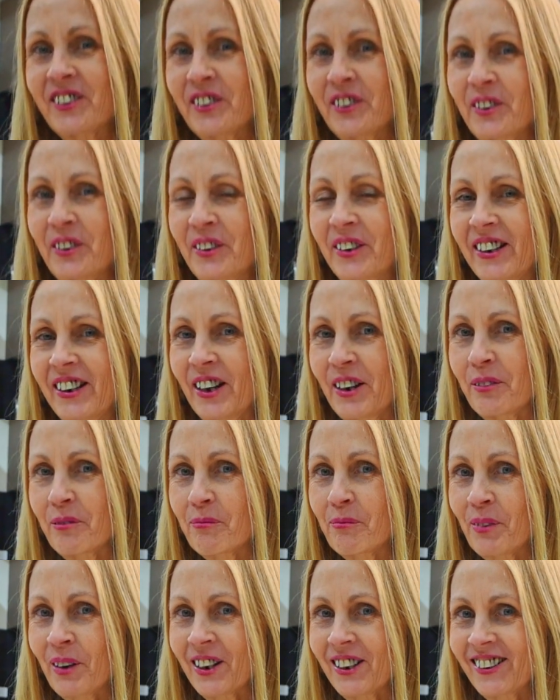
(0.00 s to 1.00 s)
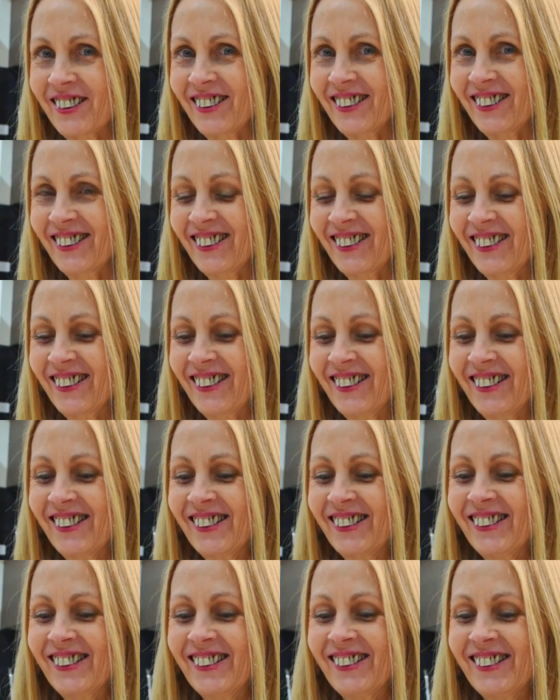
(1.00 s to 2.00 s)
to nut butter,
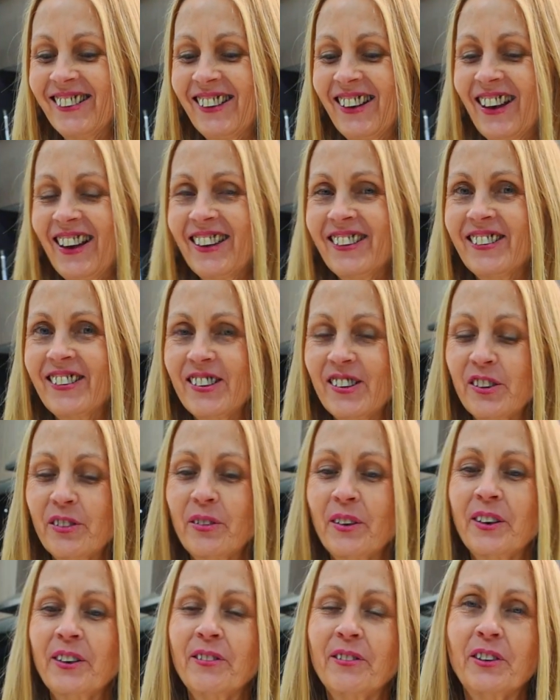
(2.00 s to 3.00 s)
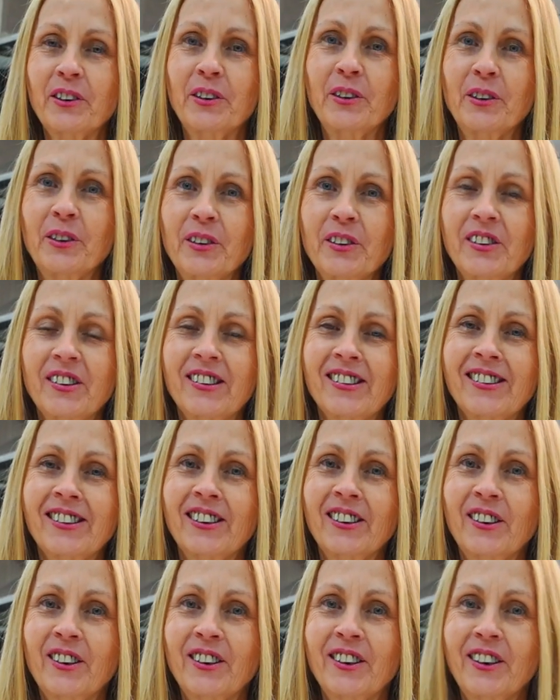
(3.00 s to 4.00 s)
and this one of course is a
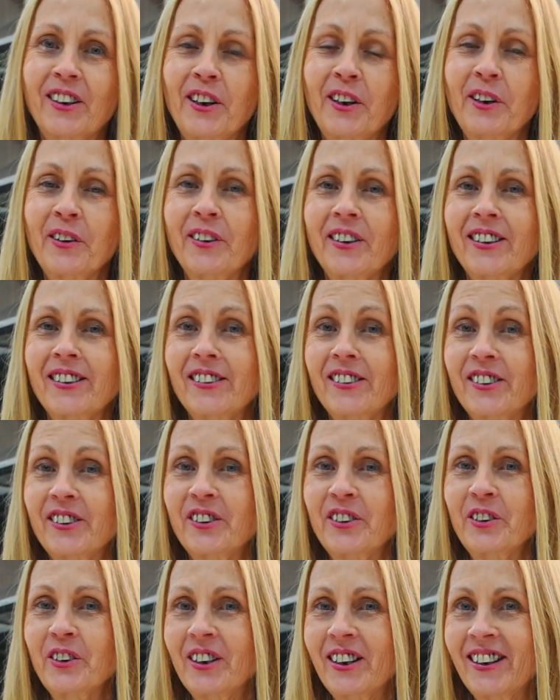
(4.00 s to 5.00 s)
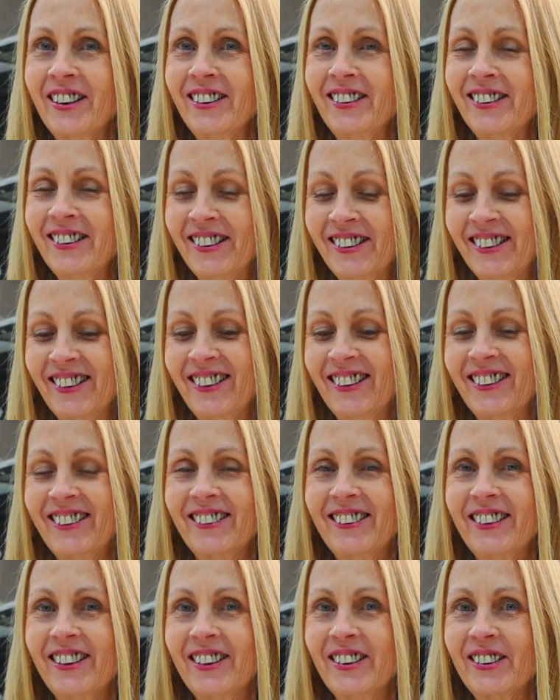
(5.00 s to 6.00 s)
lot lower in sugar
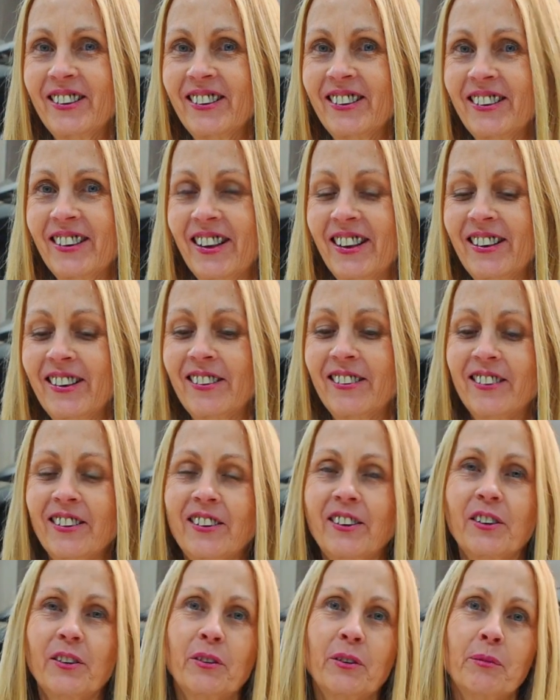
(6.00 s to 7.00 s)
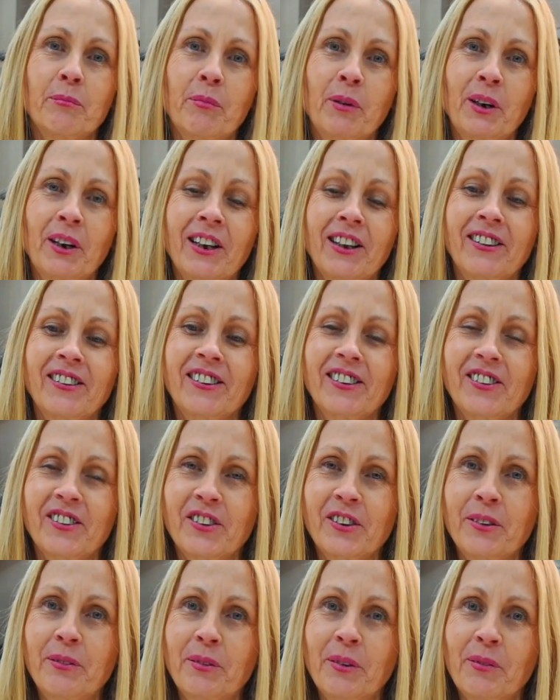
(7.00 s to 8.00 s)
than anything you would buy in the
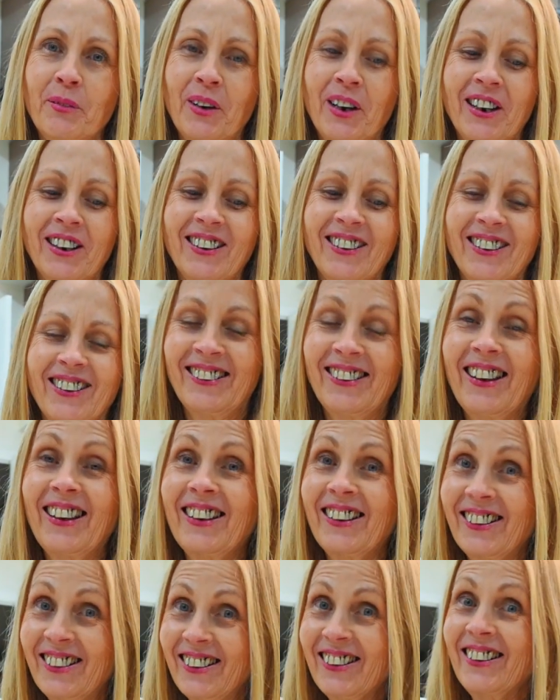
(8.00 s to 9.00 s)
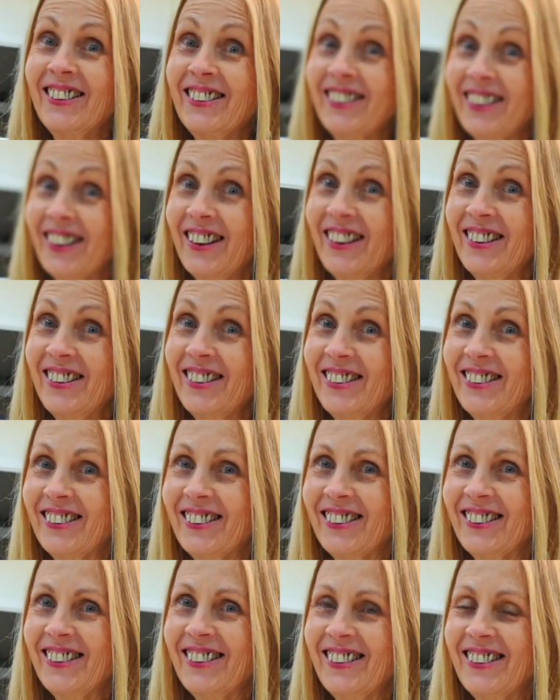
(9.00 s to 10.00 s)
supermarket, and it tastes
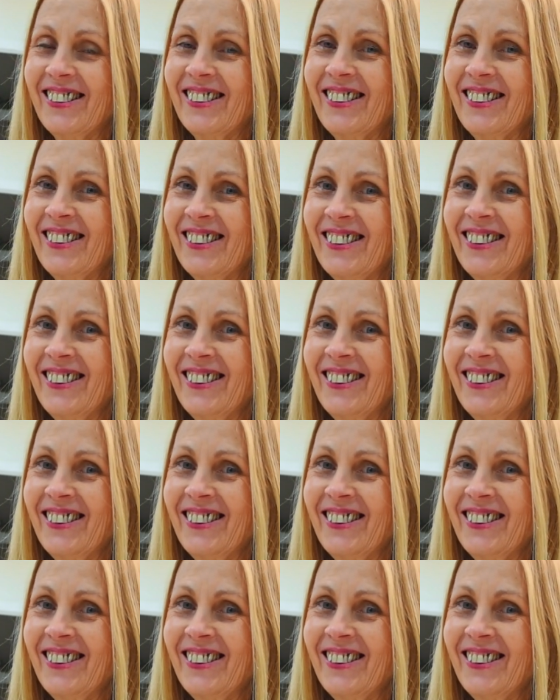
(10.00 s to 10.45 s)
delicious